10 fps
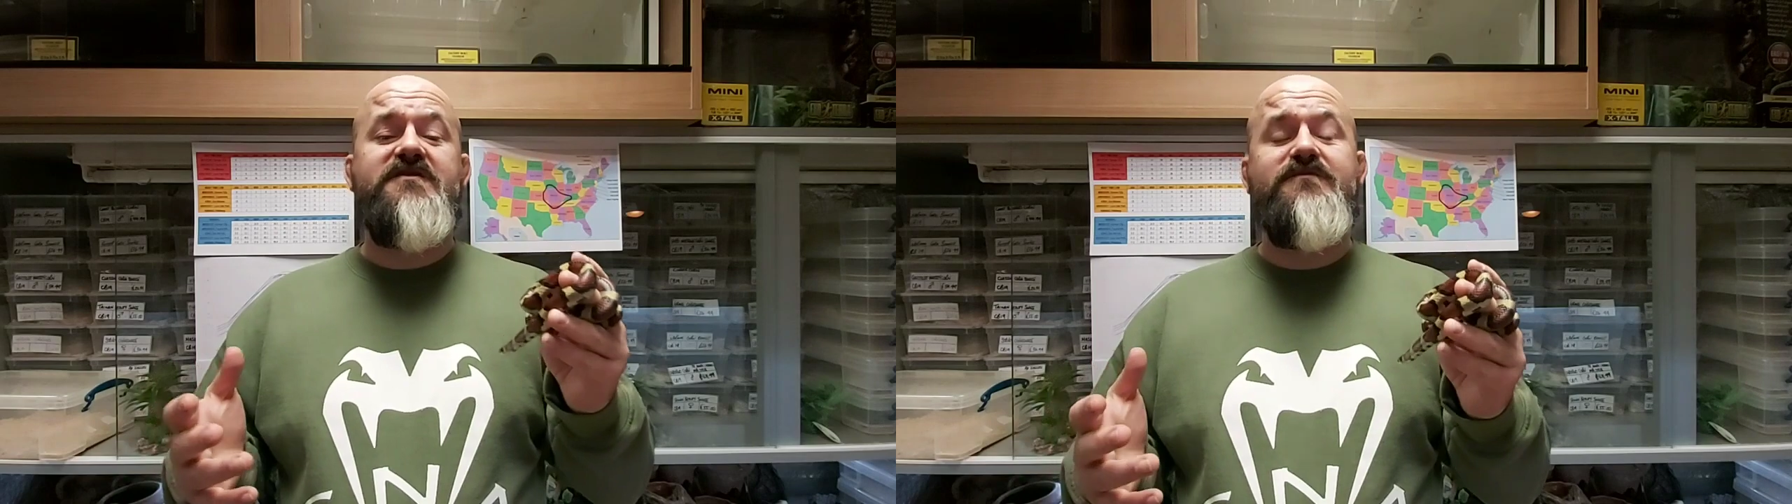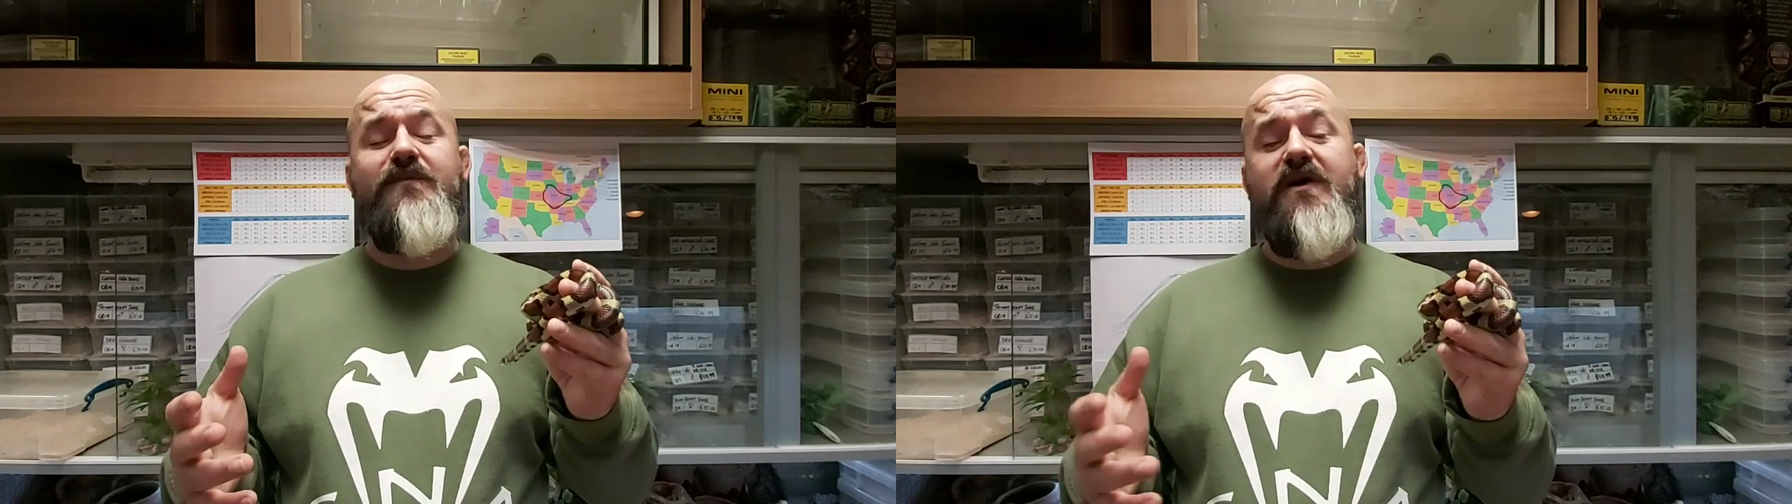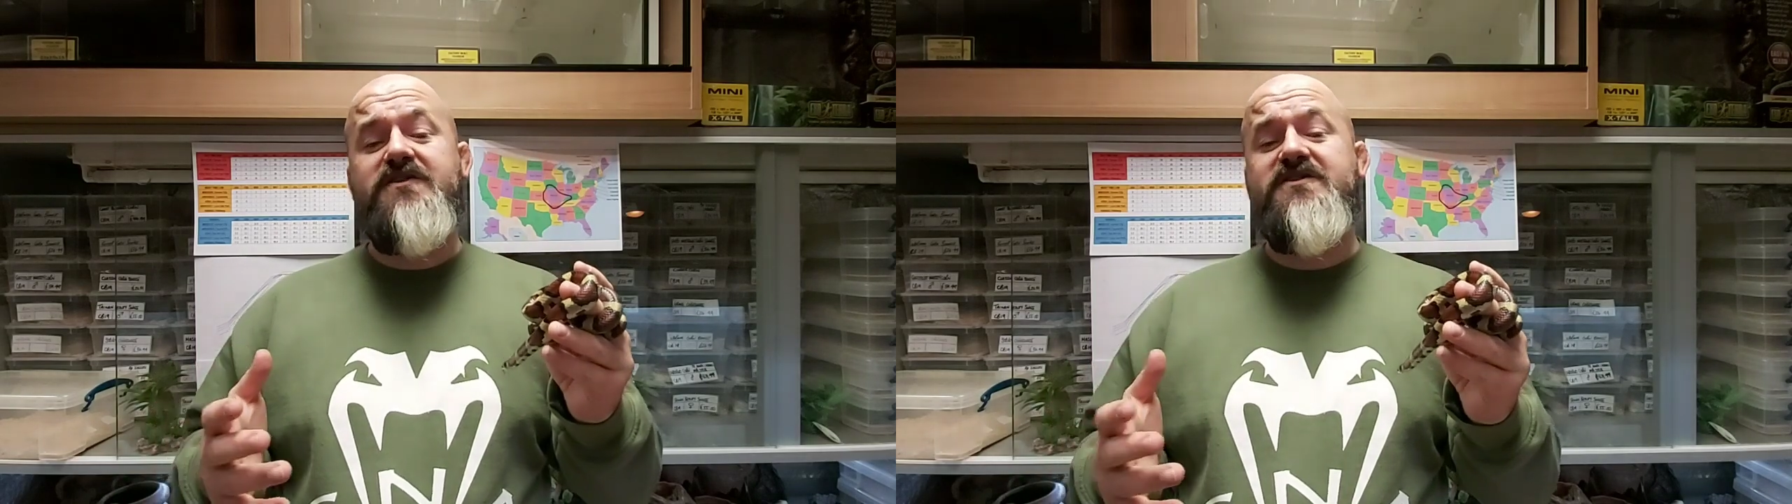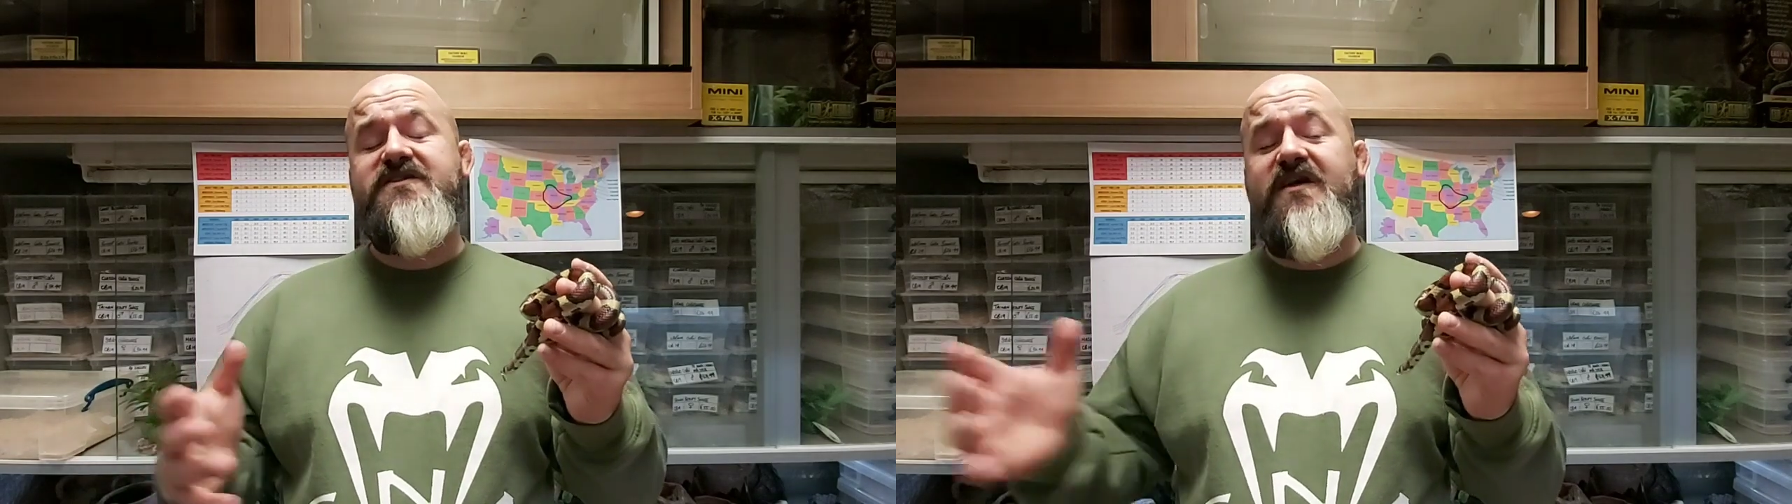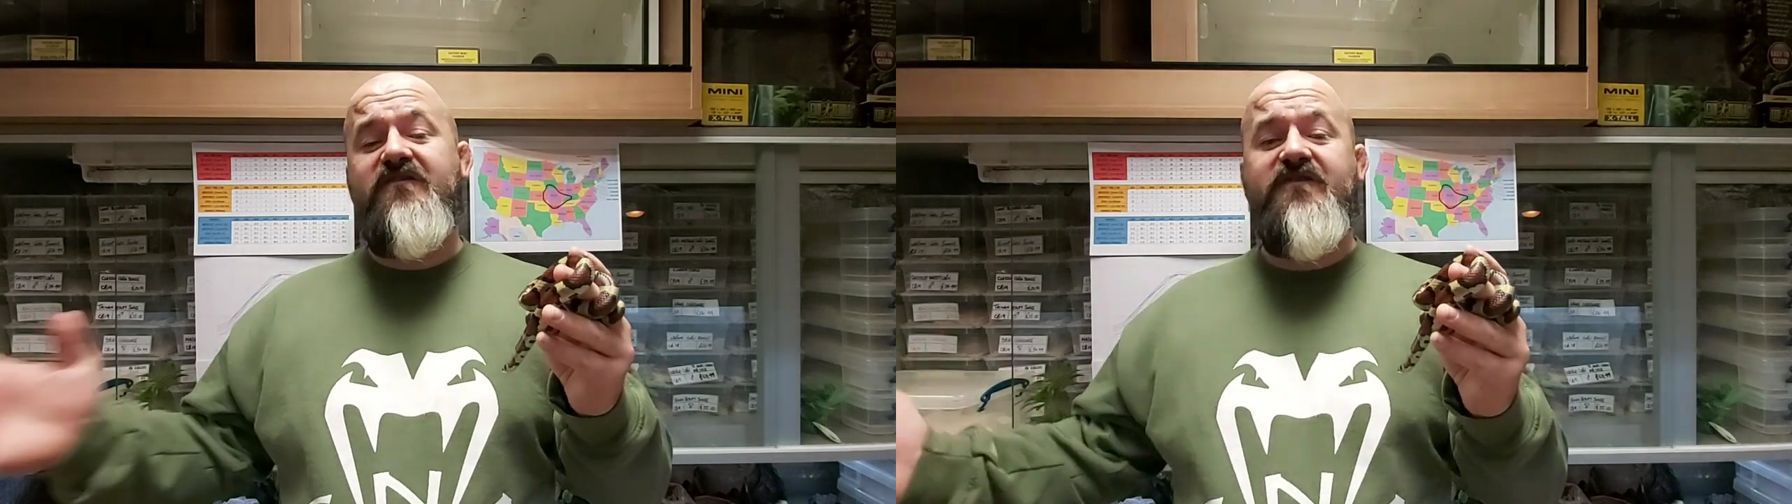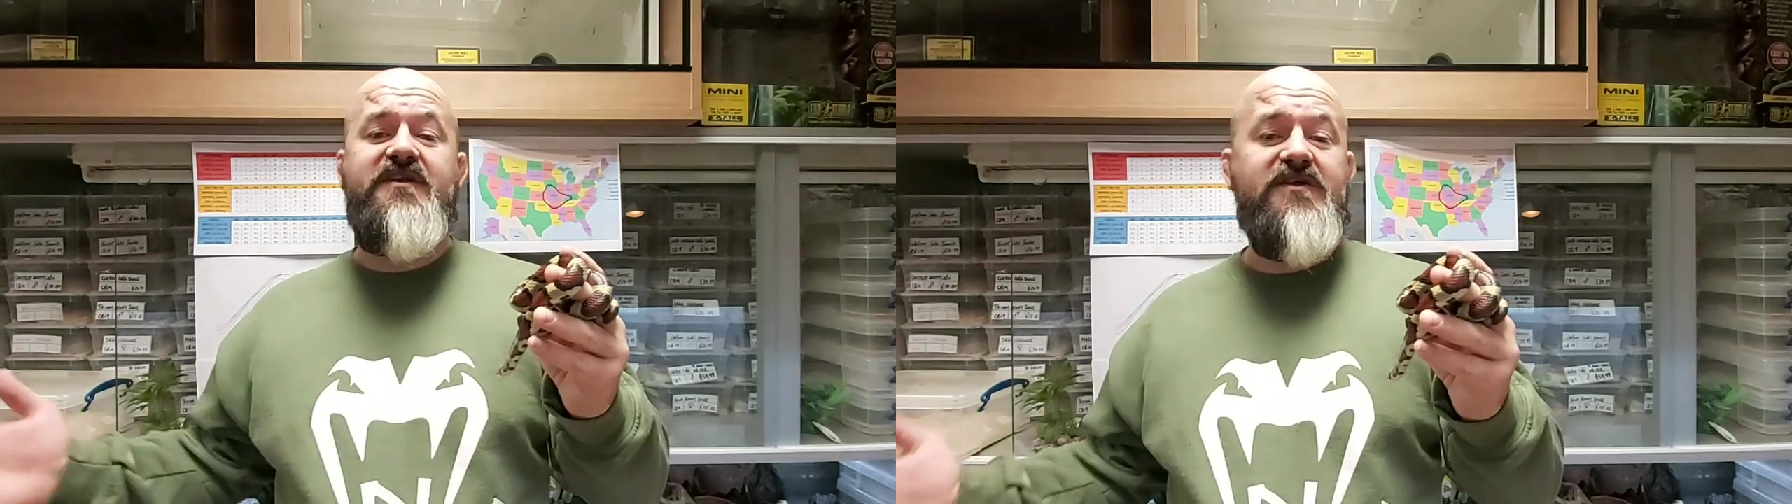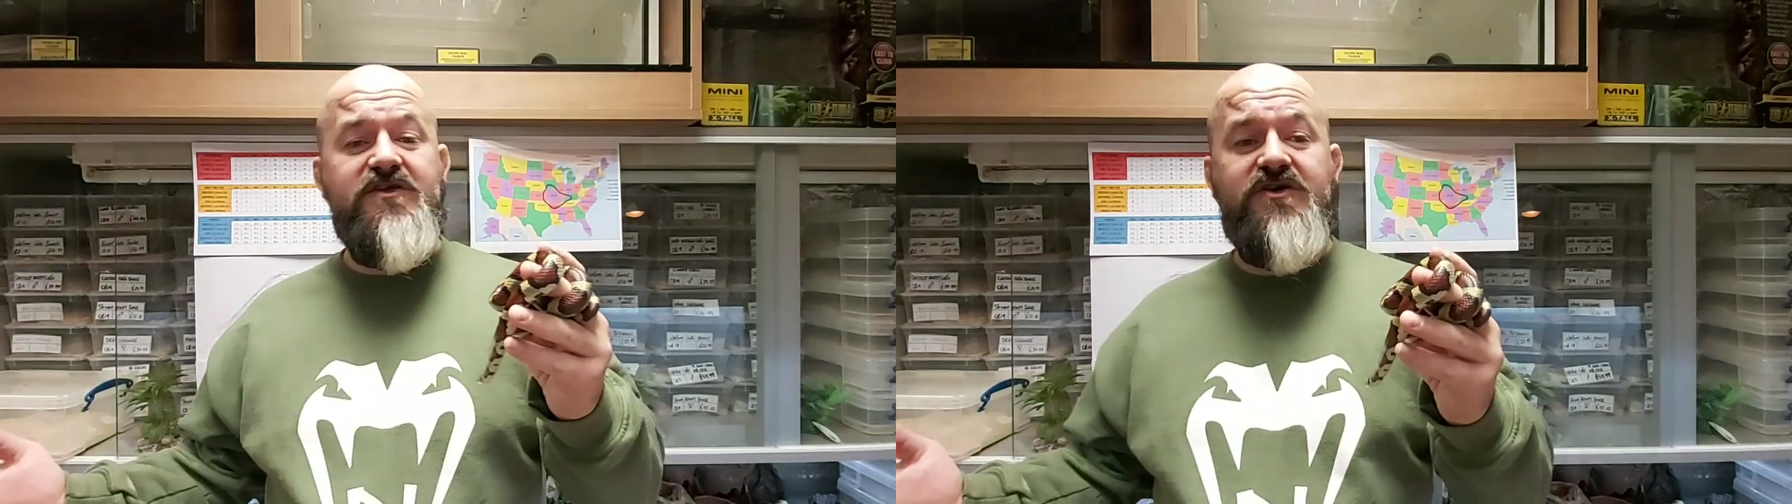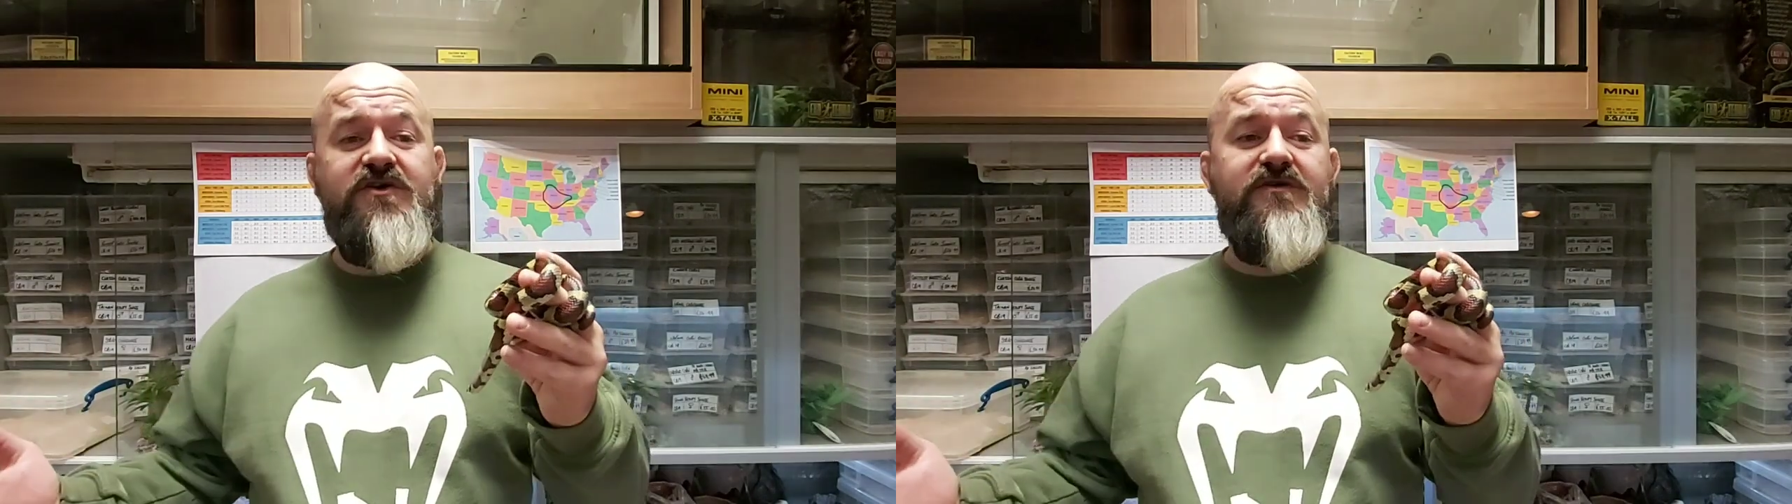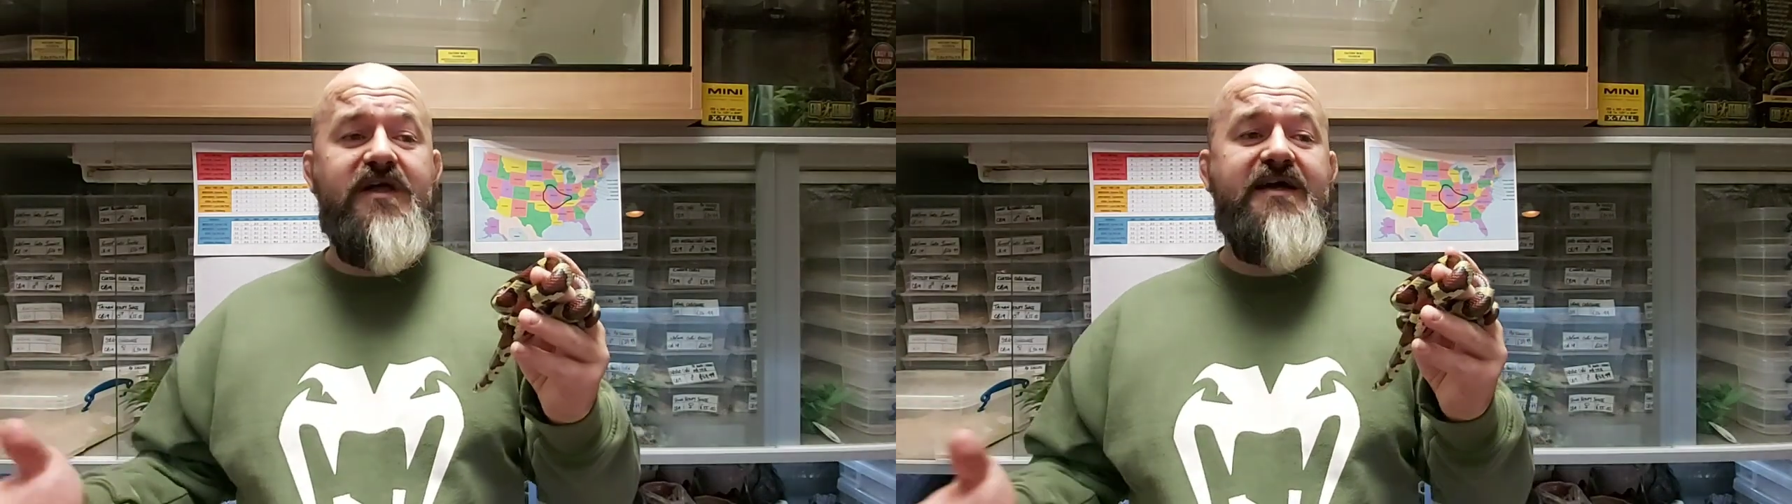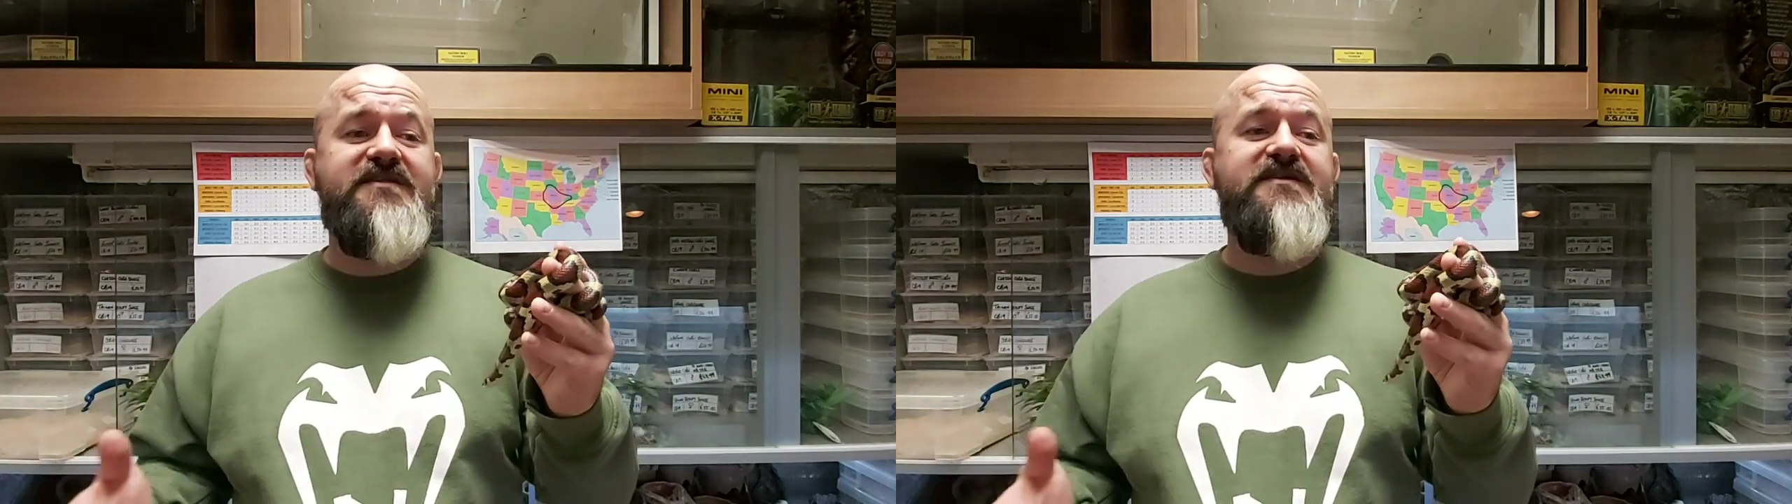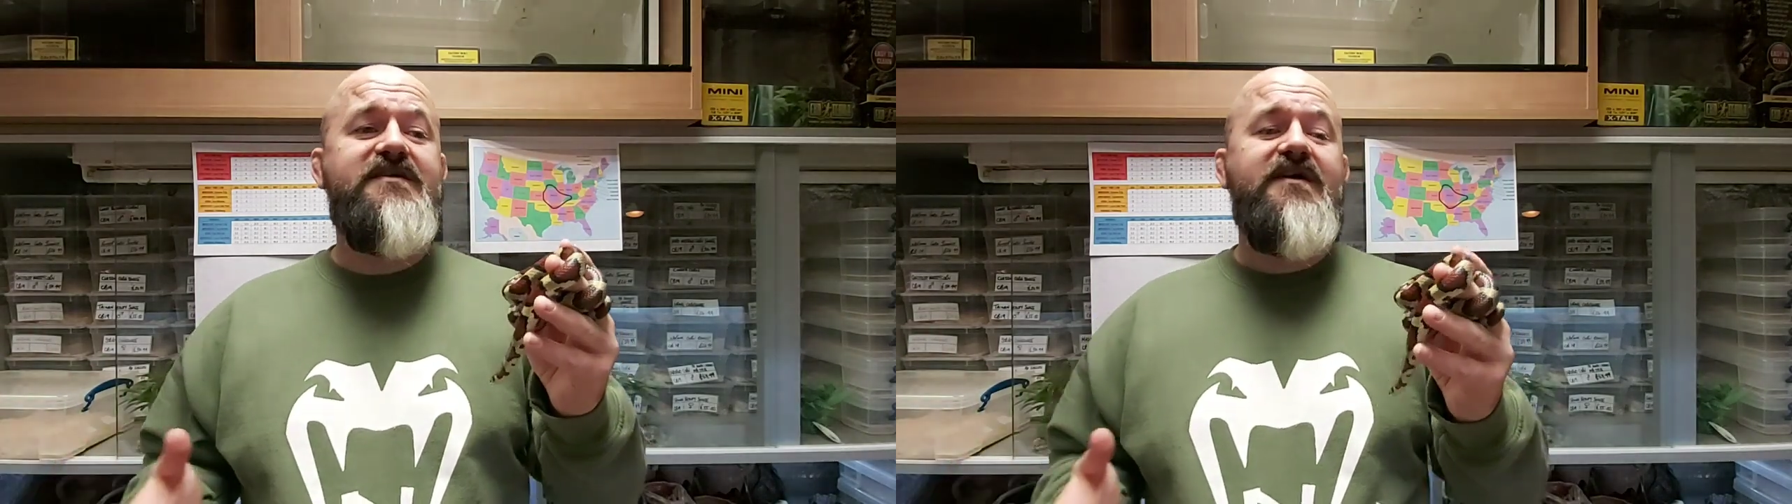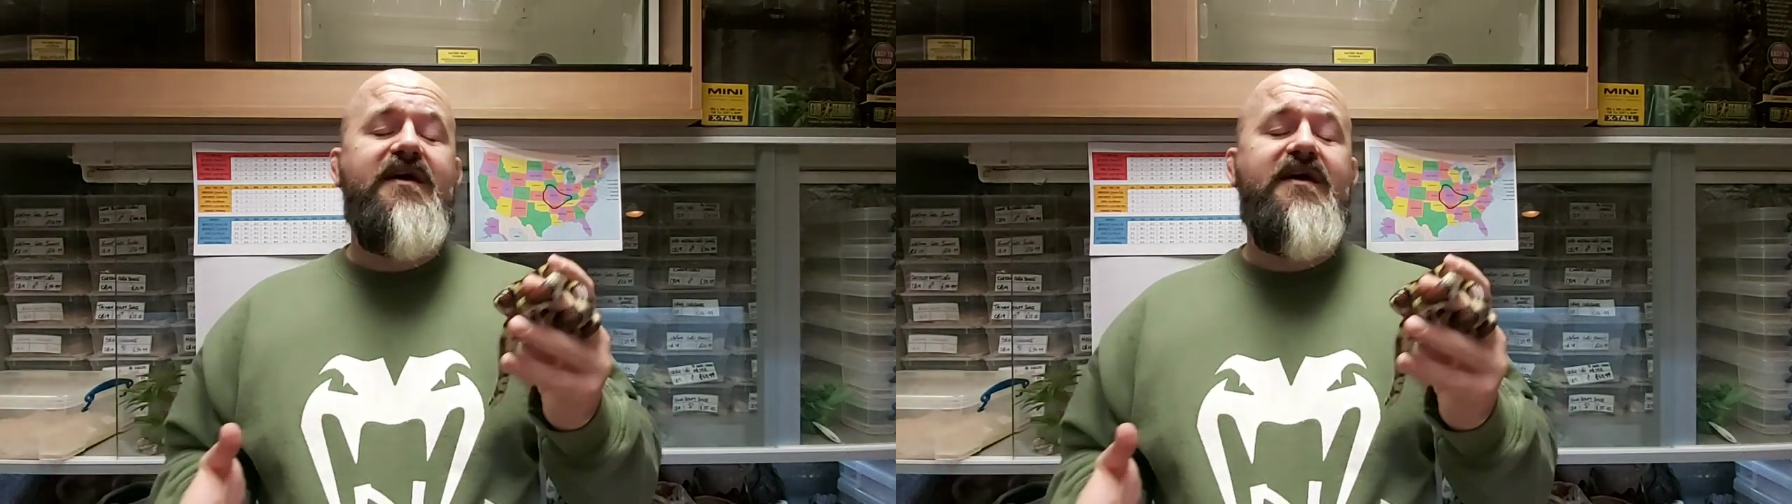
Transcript: submerge itself in at the cool end,